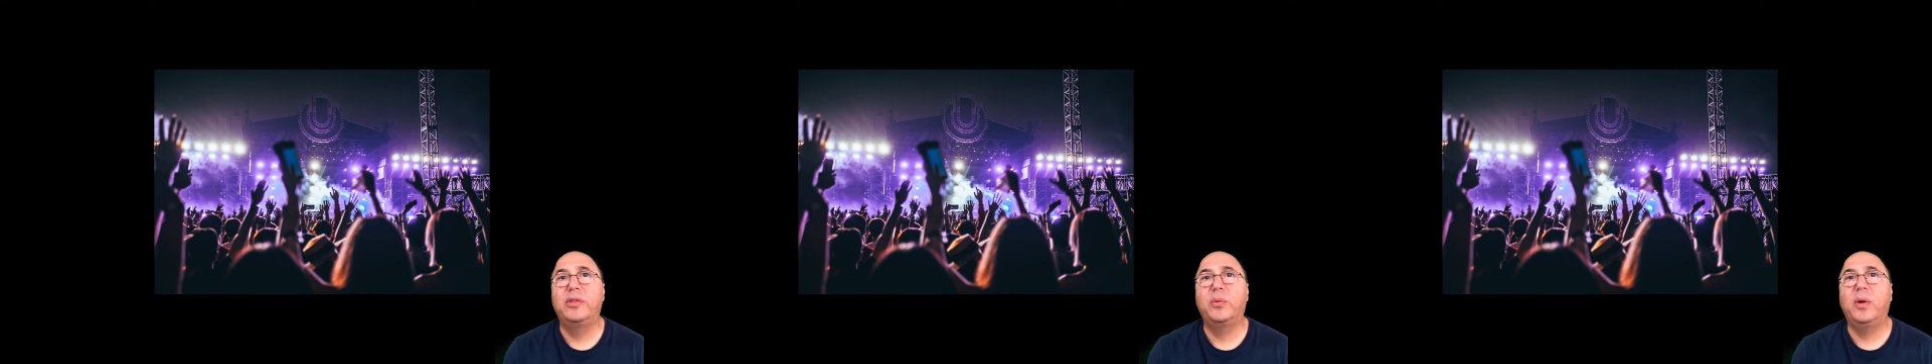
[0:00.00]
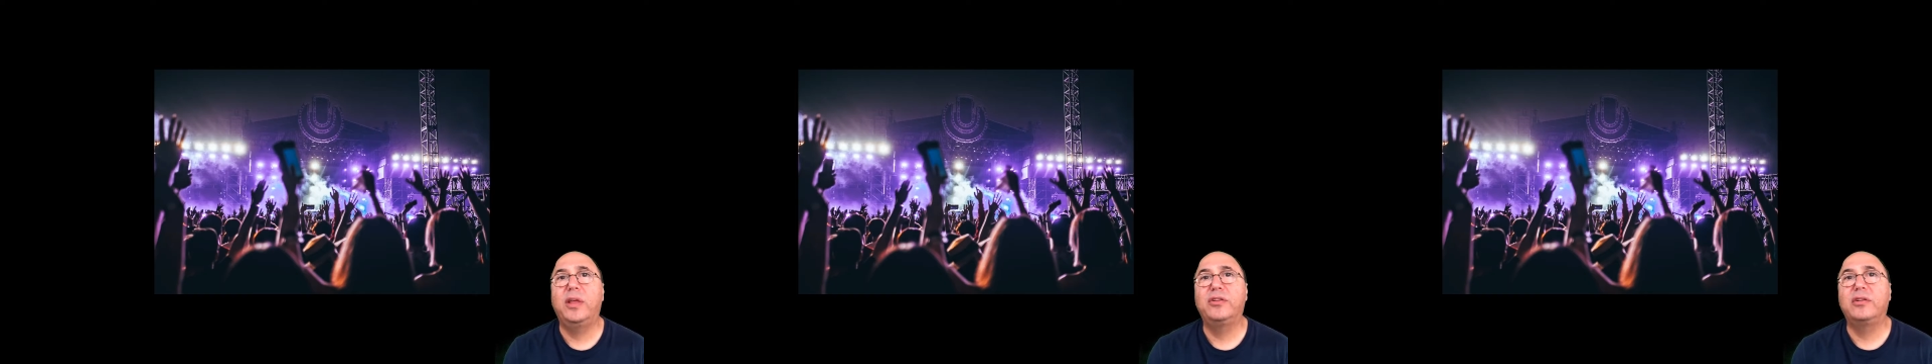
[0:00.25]
the
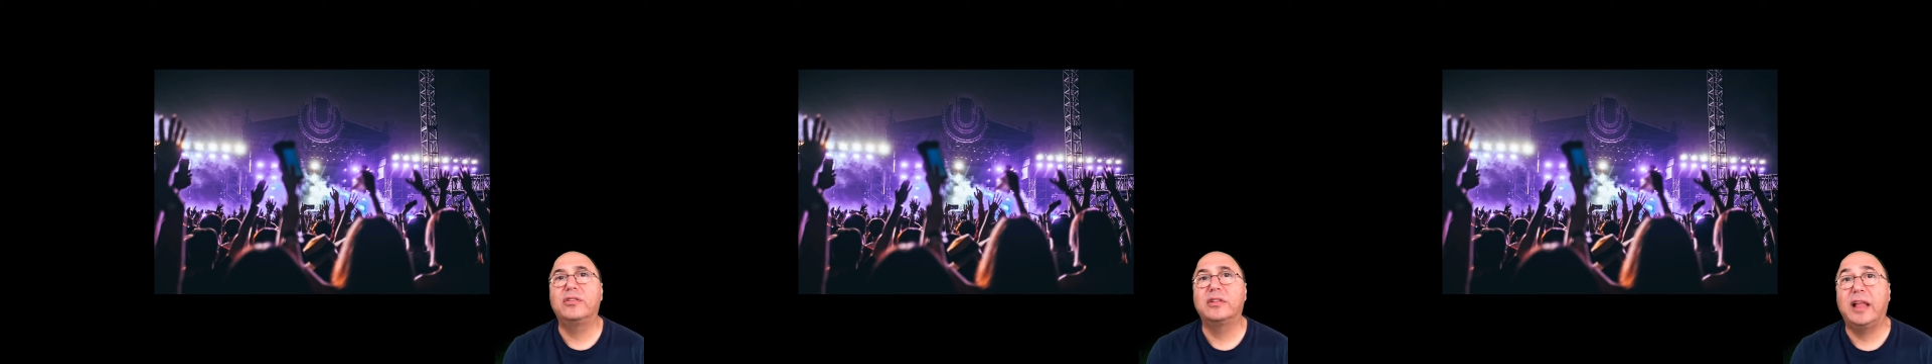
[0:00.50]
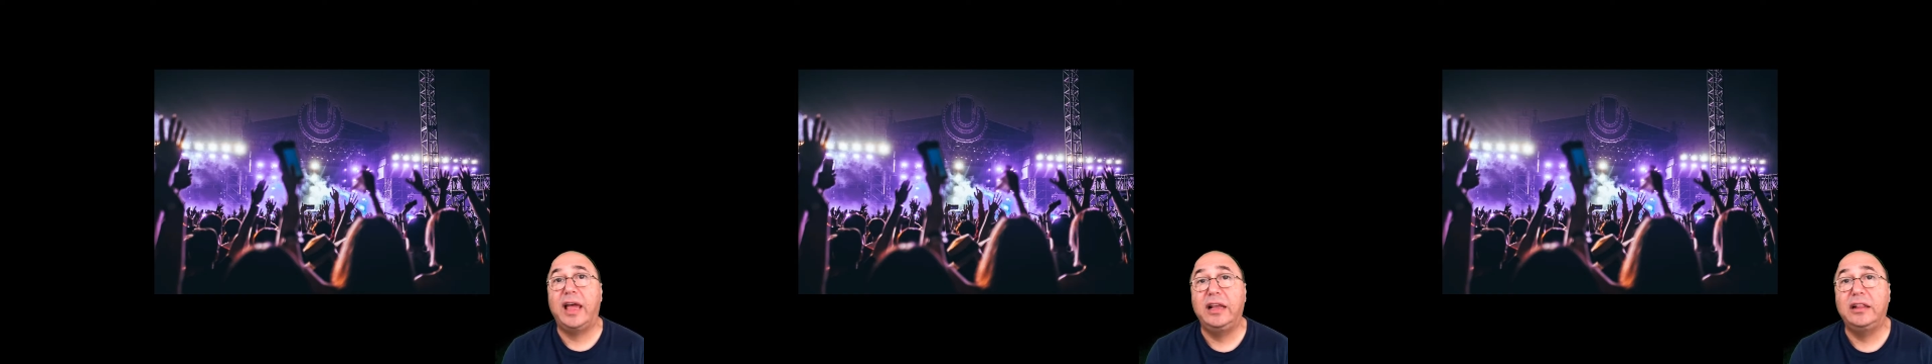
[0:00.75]
weather is
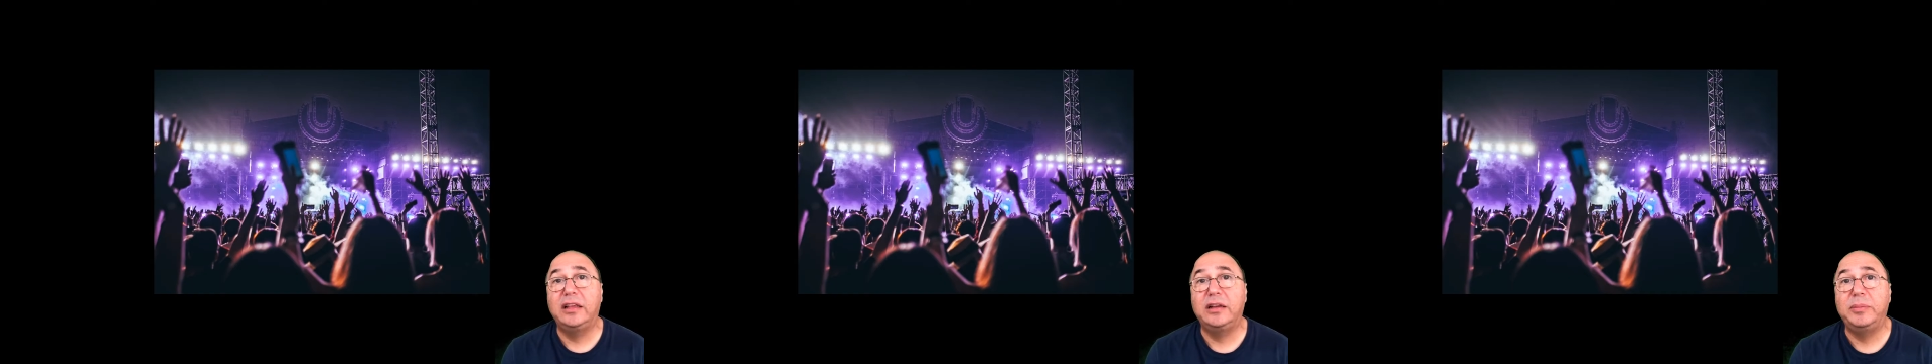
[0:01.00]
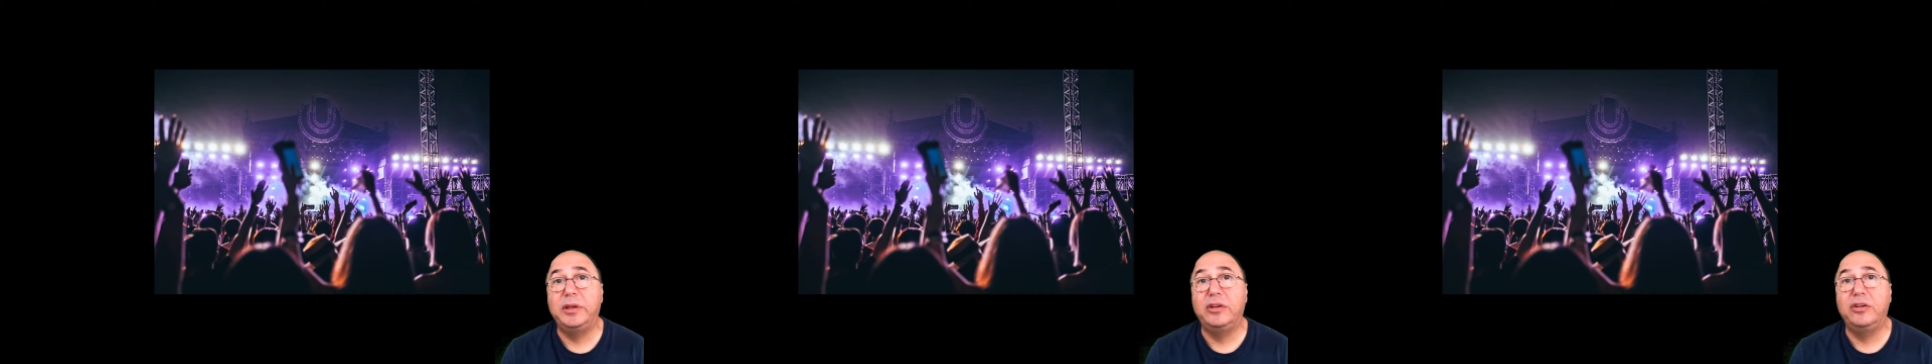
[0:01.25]
likely to
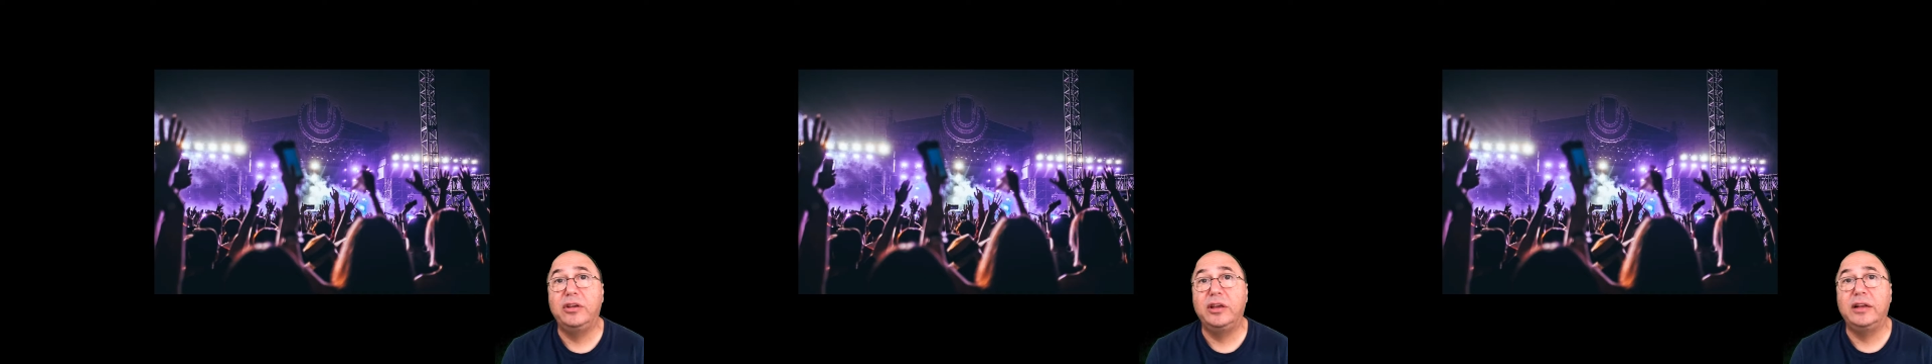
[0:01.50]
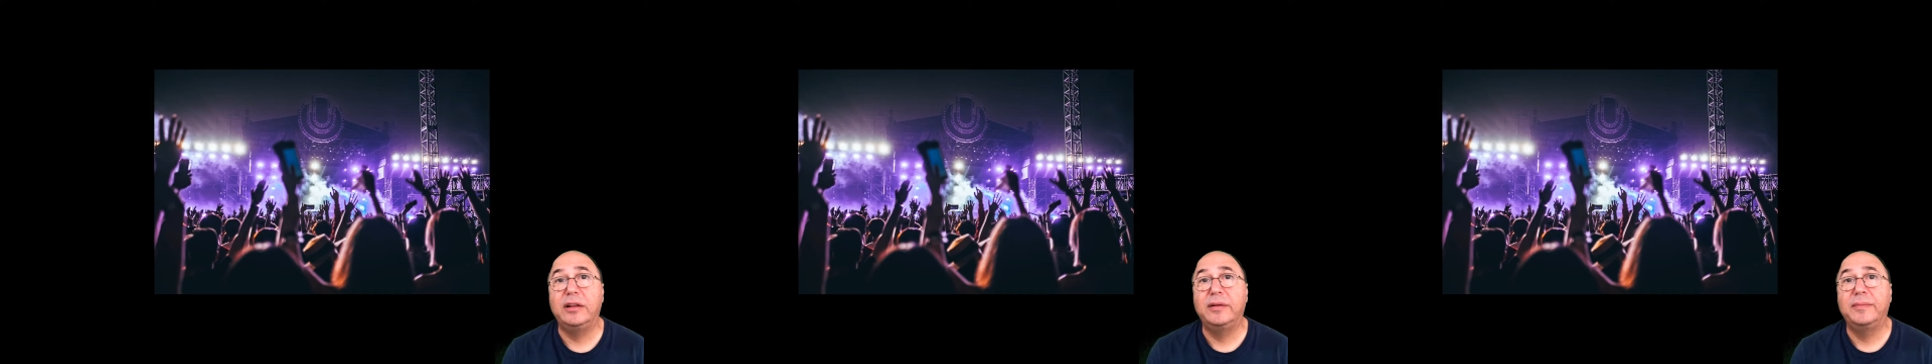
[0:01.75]
be good.